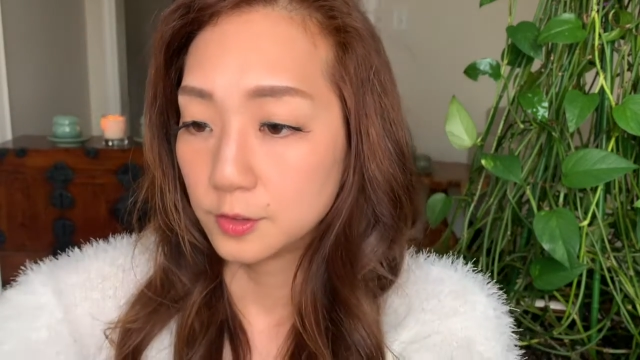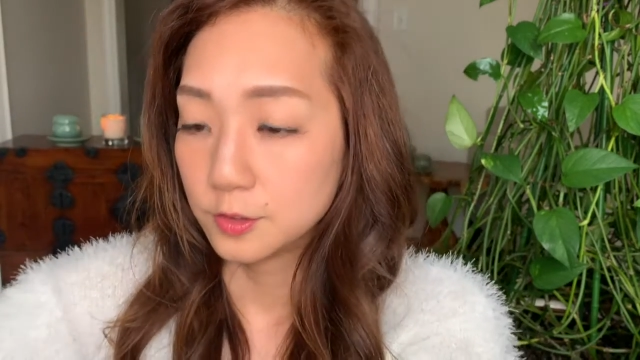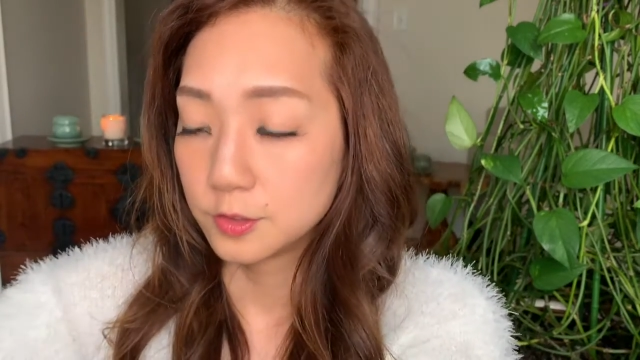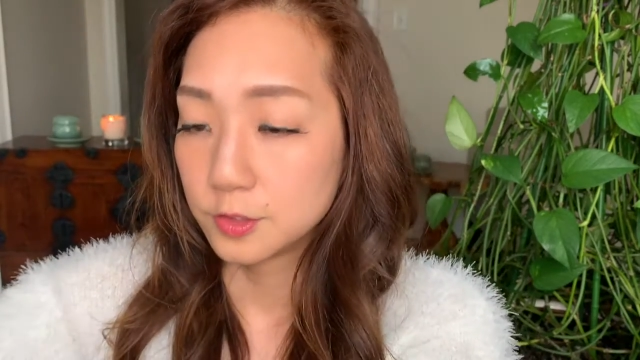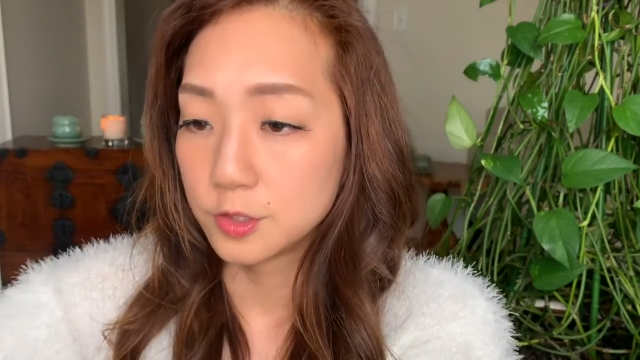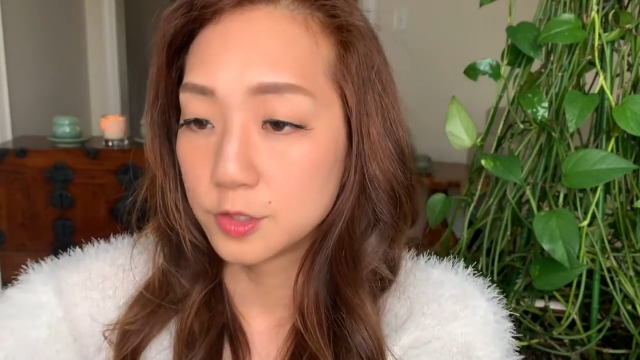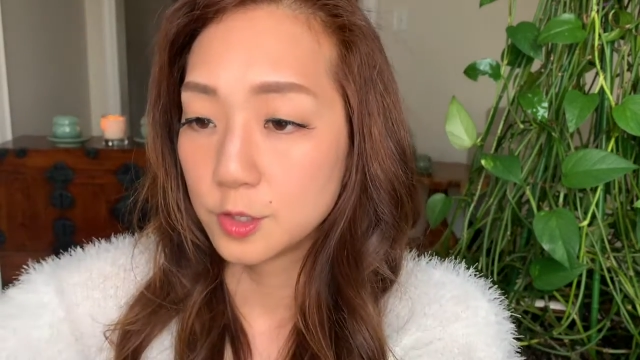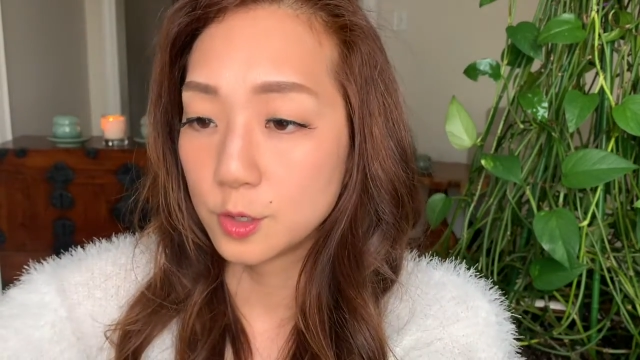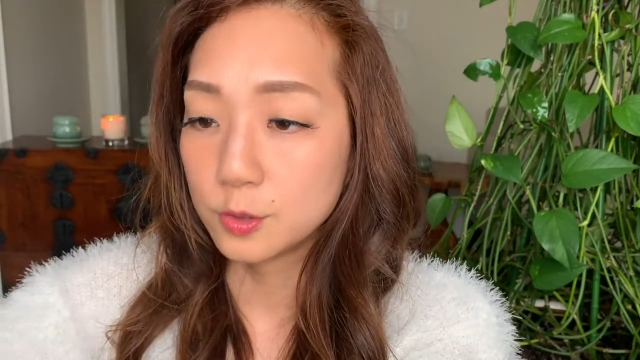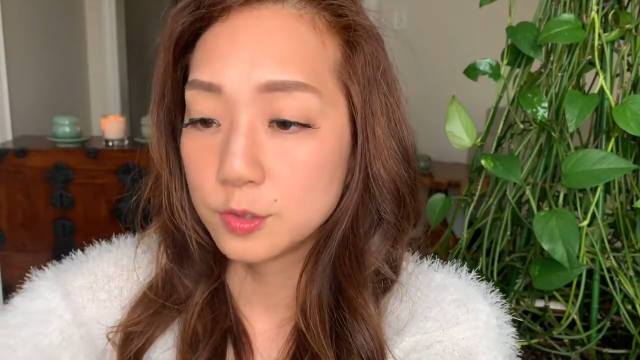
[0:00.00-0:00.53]

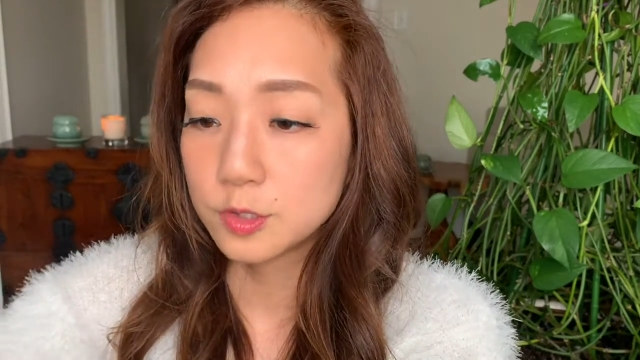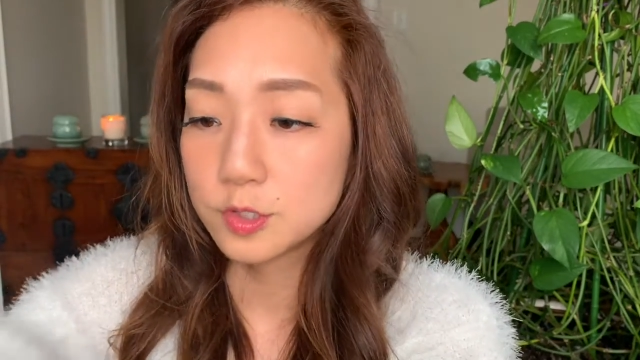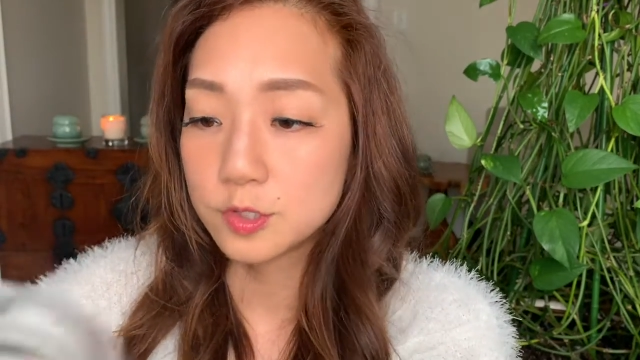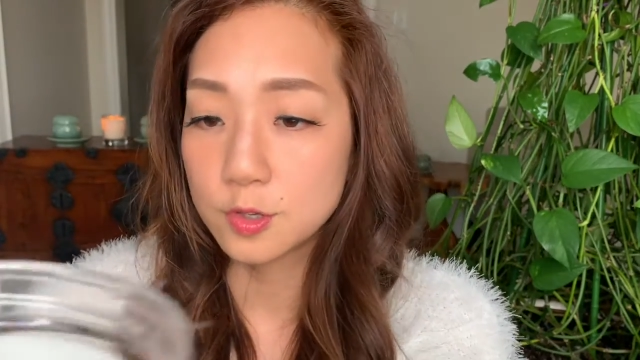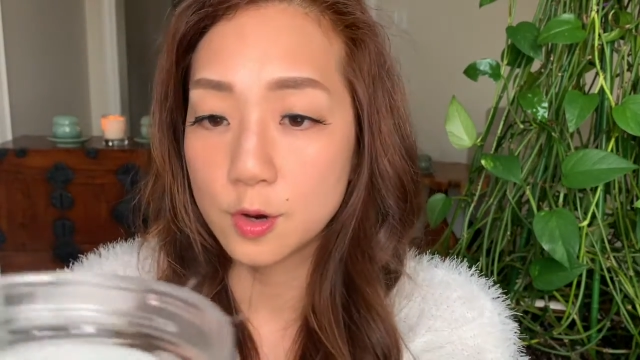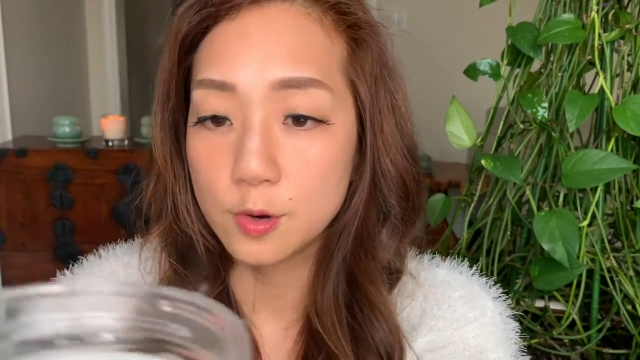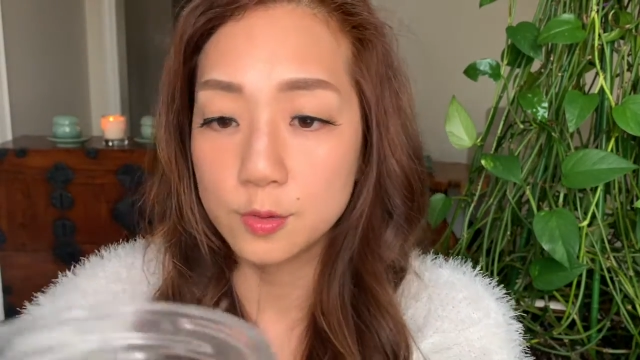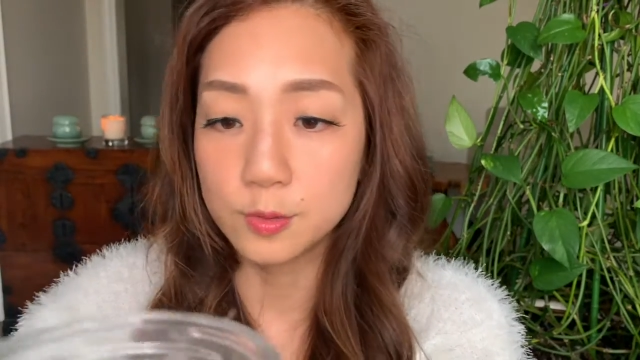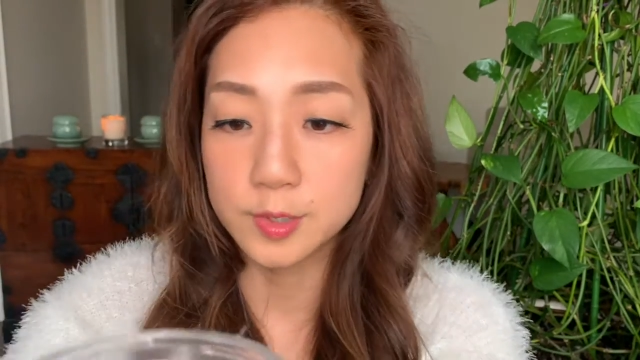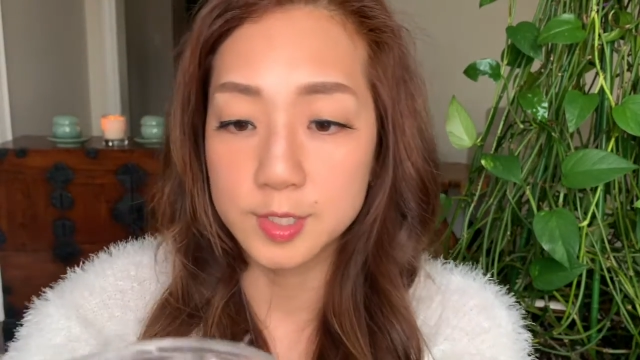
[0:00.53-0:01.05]
so
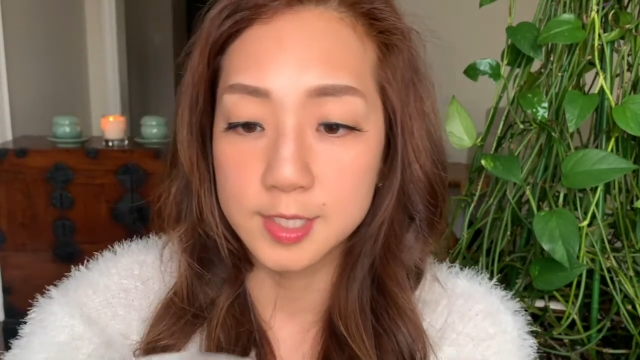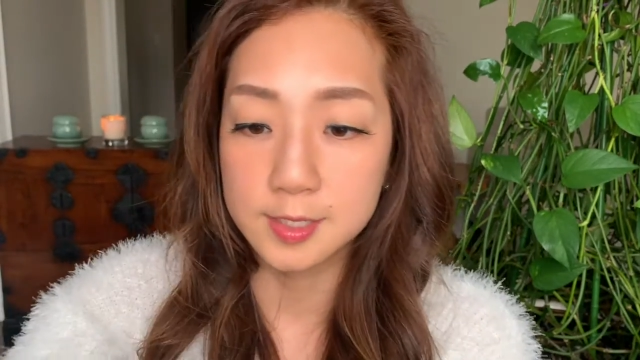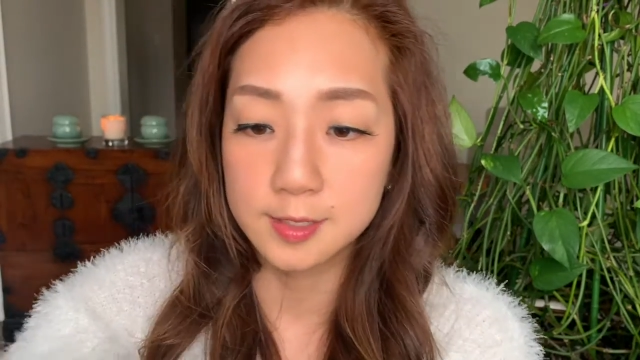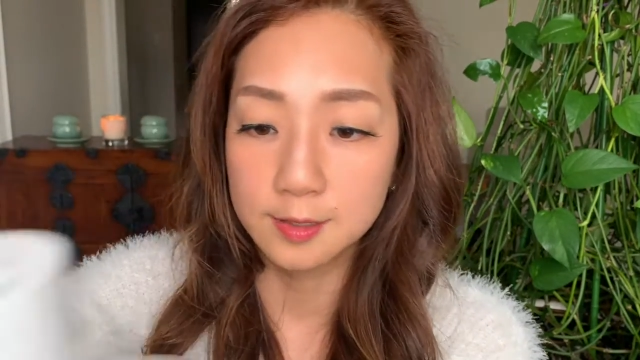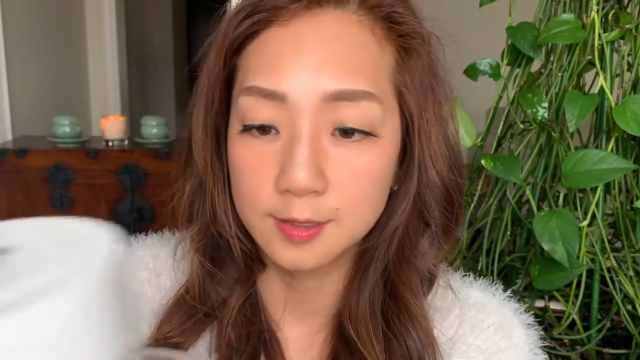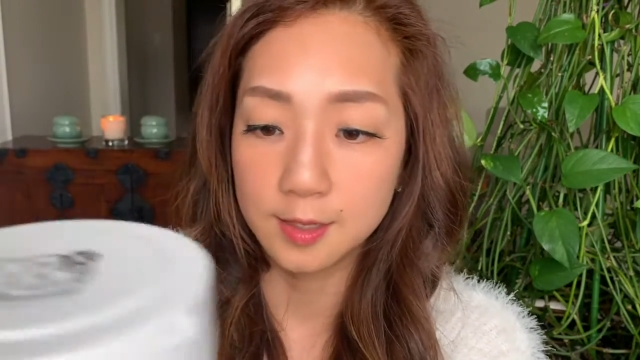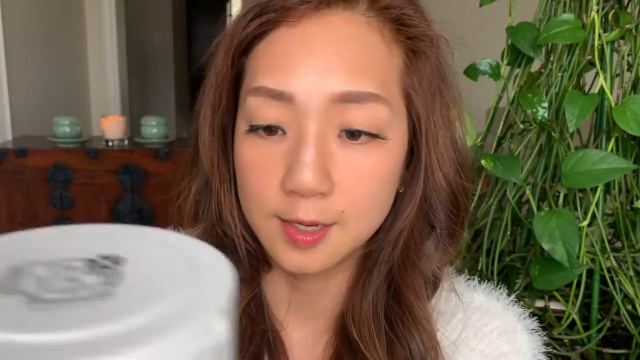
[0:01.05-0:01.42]
soaked